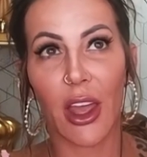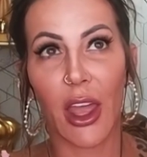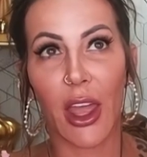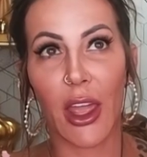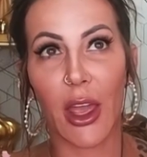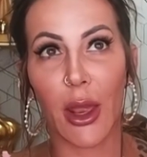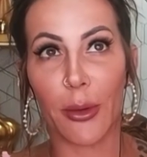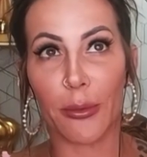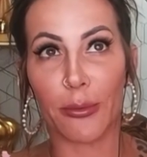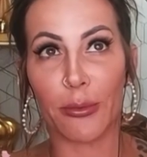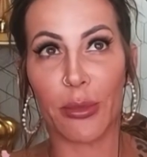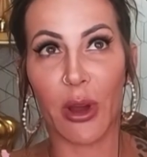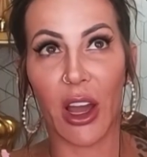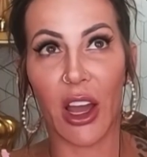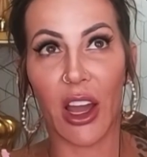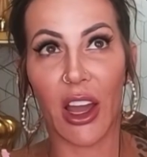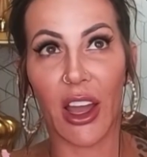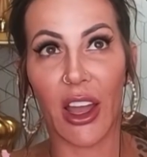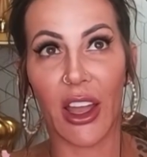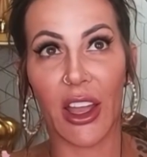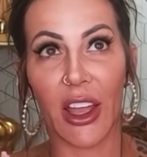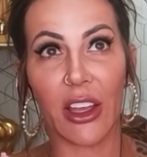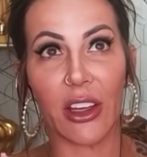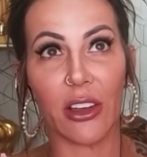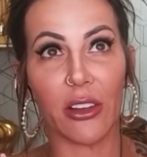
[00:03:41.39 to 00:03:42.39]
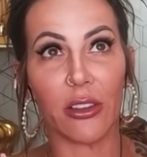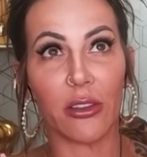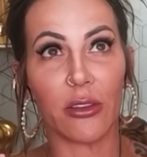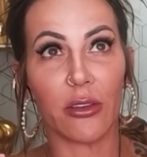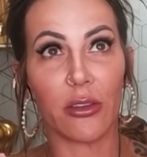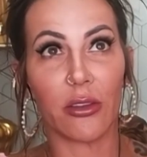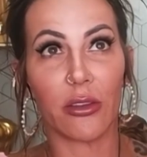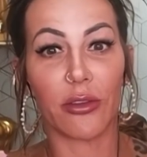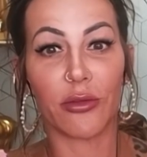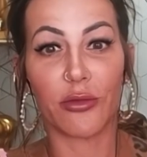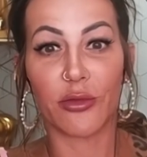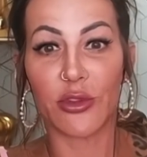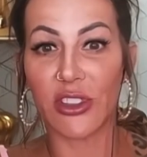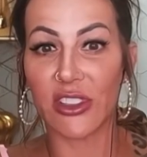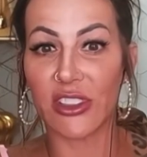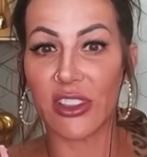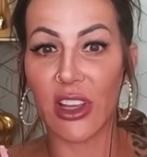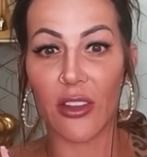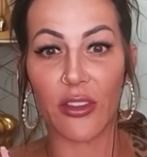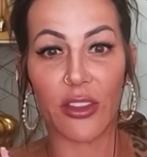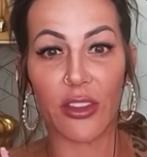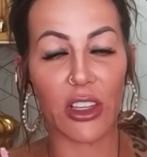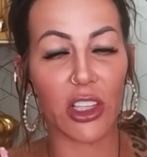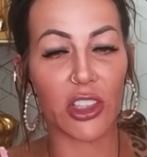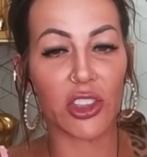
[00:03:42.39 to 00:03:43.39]
And by
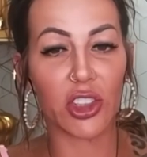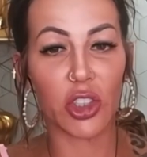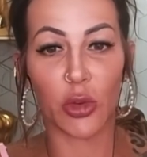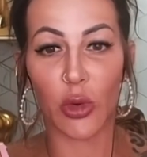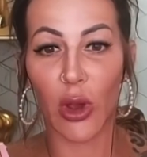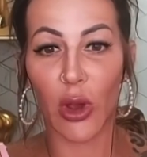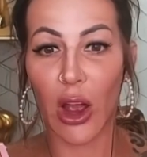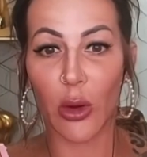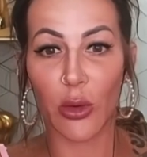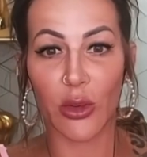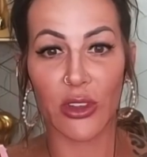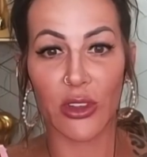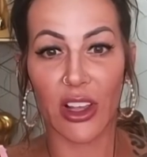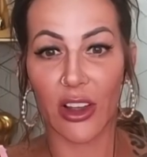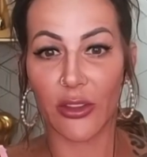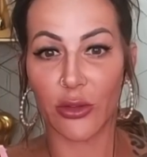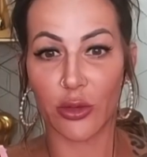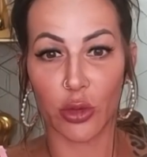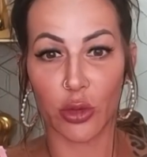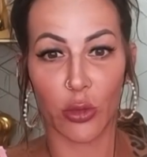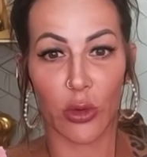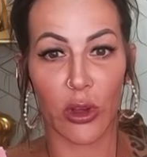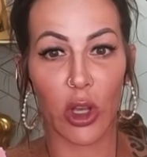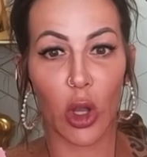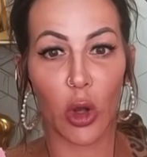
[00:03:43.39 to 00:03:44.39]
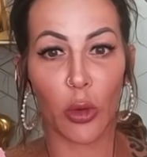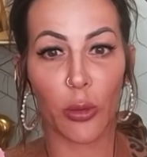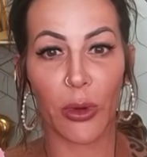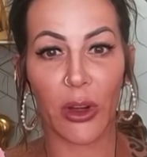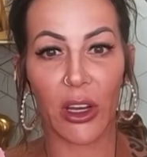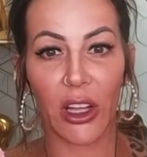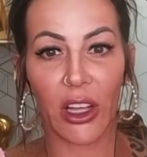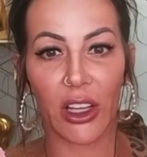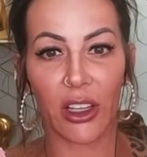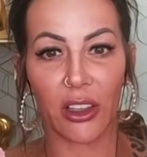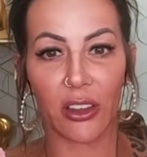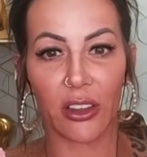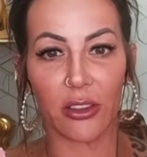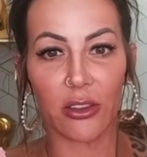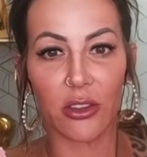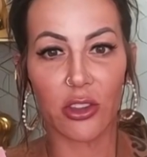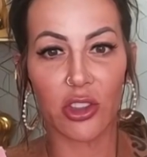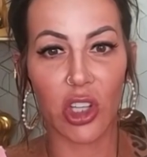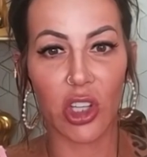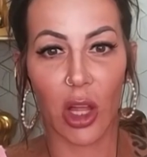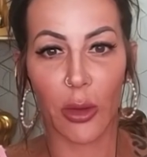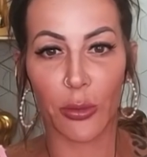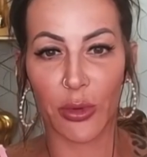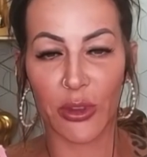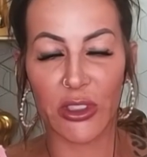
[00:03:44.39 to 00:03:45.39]
72 hours after reopening,
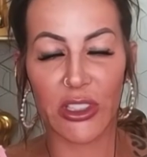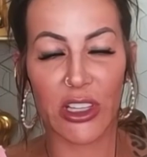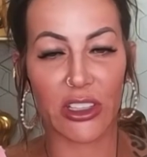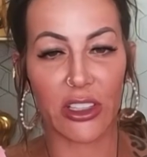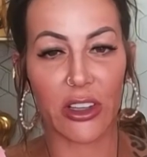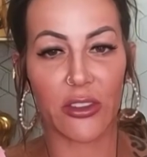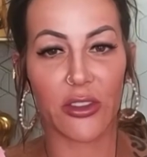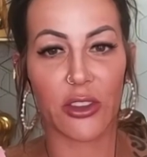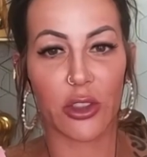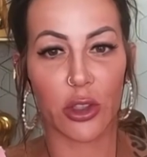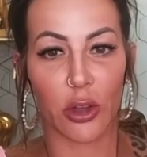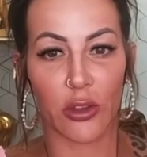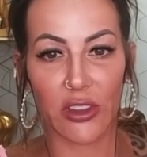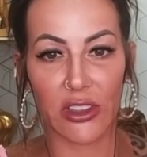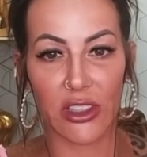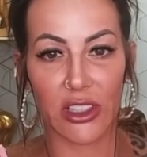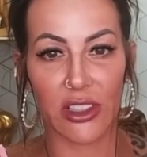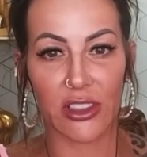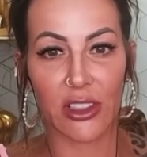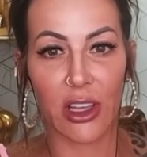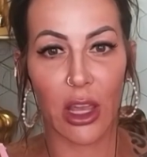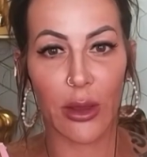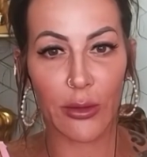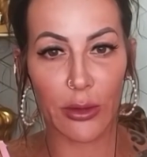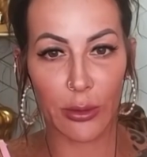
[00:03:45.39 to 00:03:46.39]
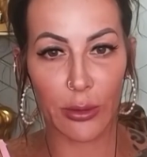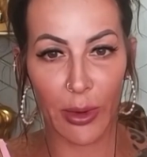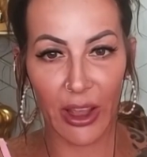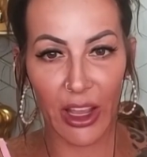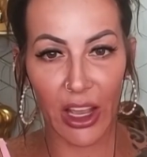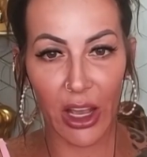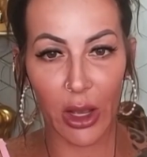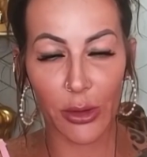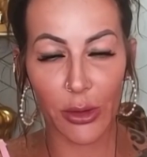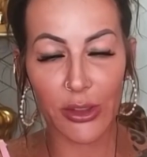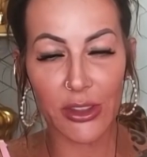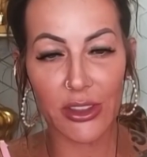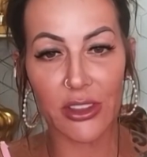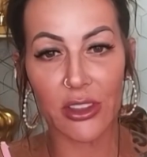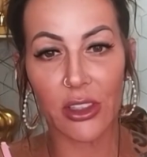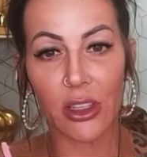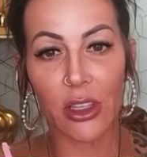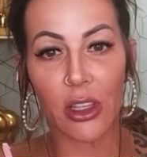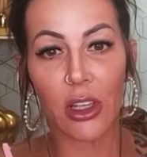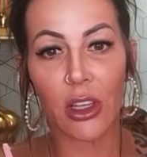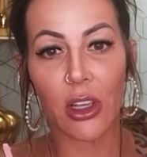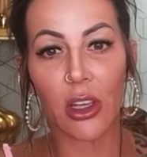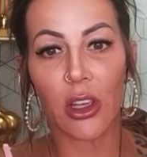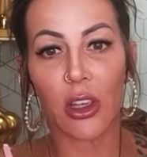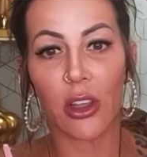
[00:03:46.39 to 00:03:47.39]
Child Protective Services came to my house,
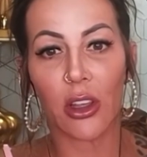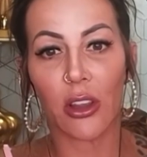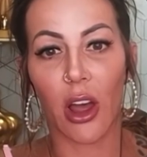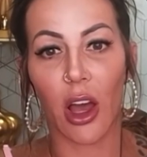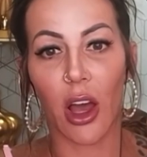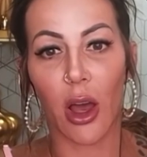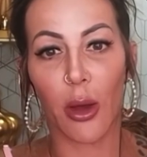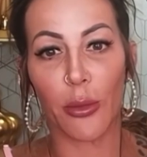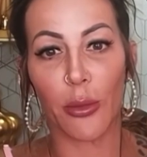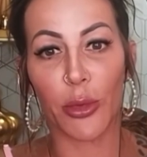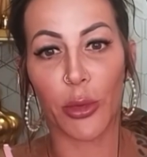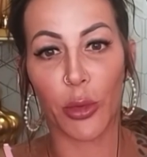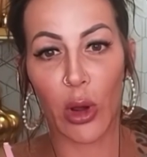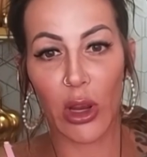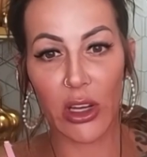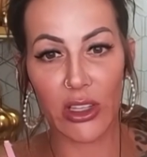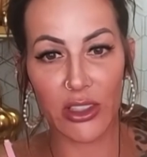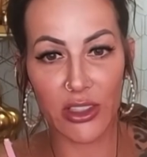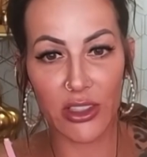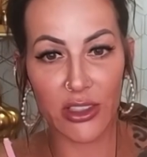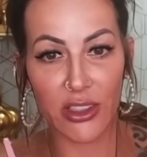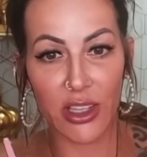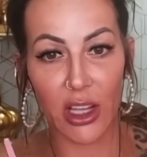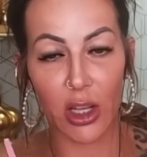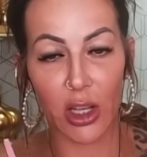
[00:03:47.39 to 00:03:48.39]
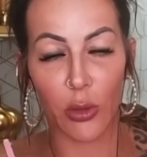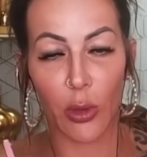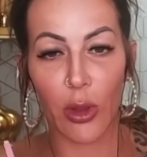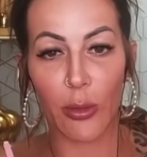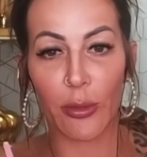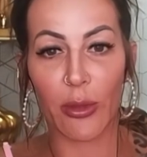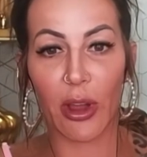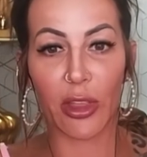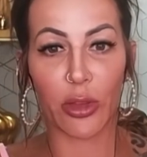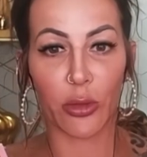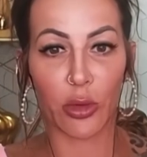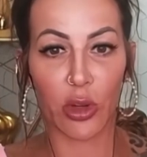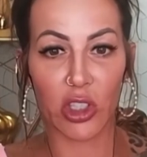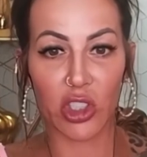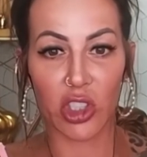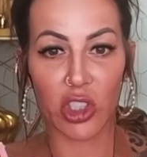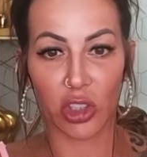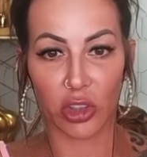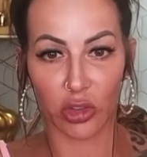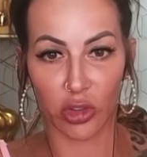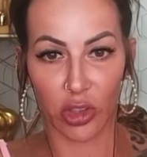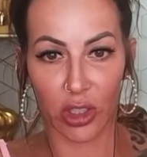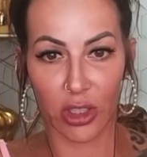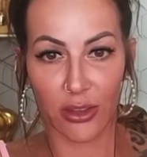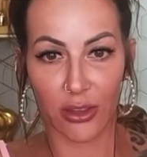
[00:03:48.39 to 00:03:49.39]
threatened to take away my 3
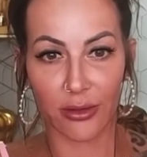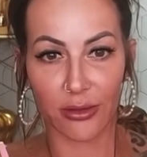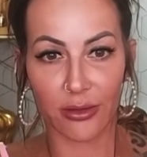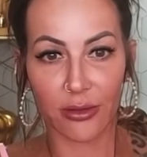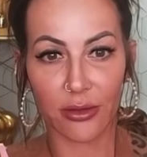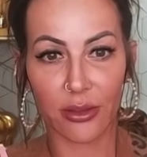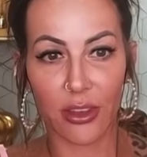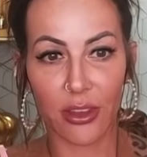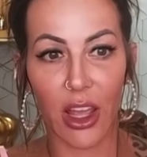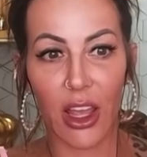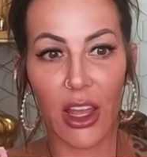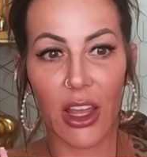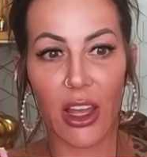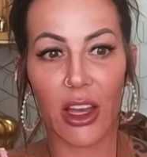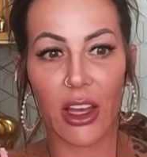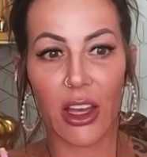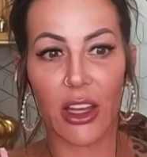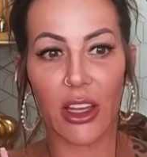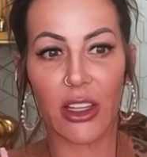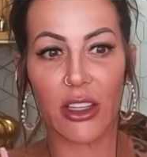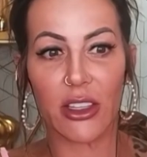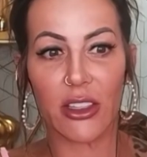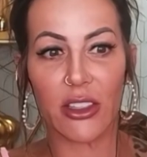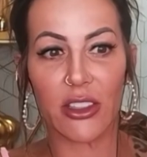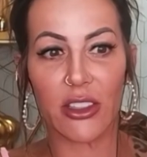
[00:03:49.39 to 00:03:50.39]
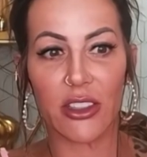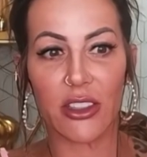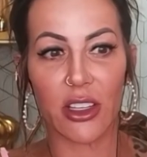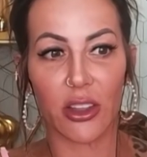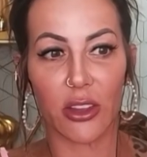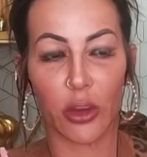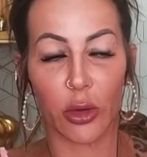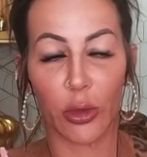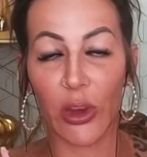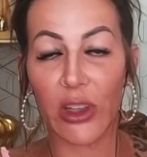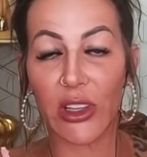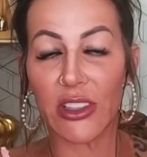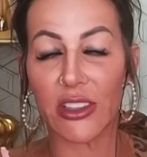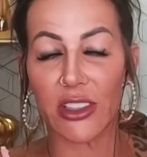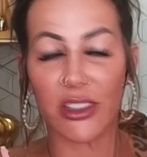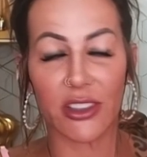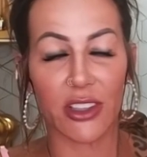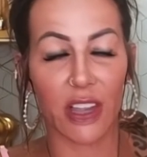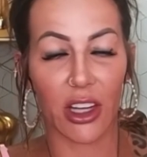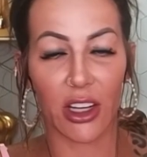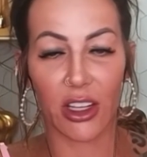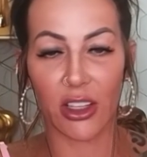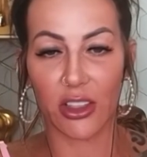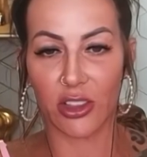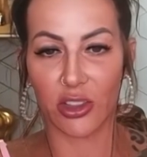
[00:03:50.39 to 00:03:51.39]
children, and the rest is
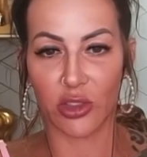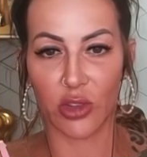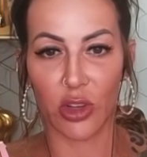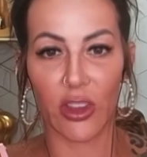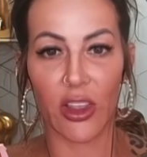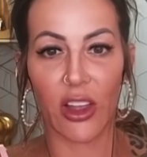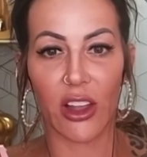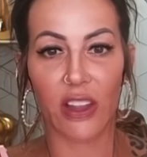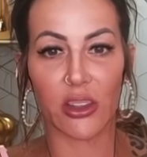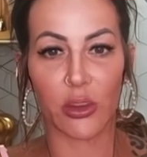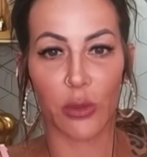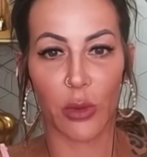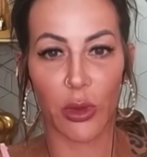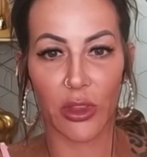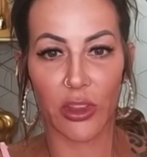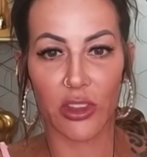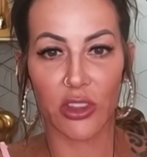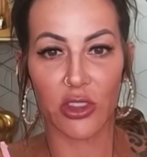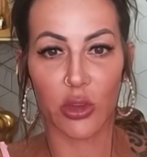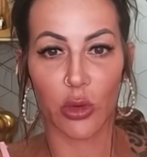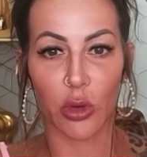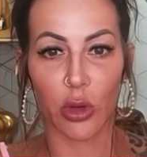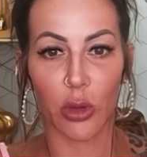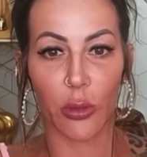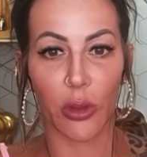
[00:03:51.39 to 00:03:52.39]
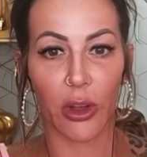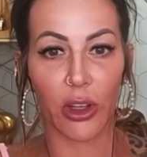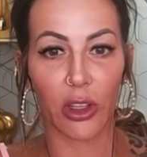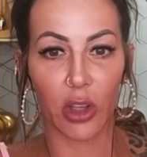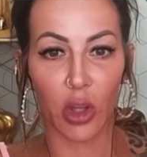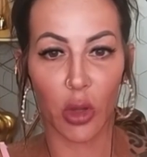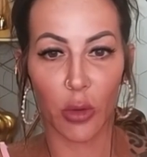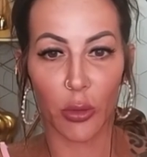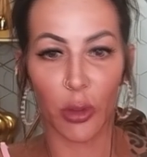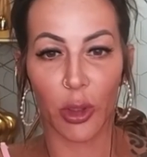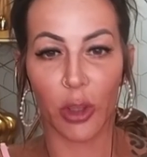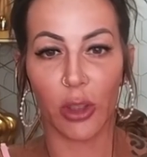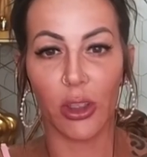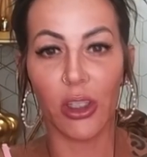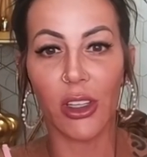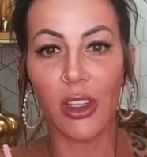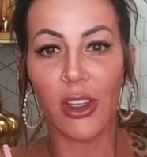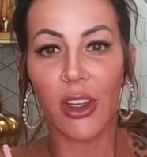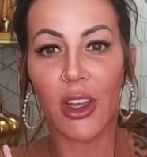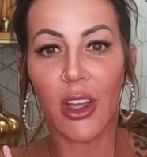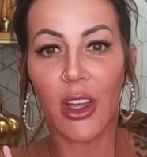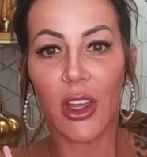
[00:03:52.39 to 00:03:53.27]
kind of history. That's when the story went global.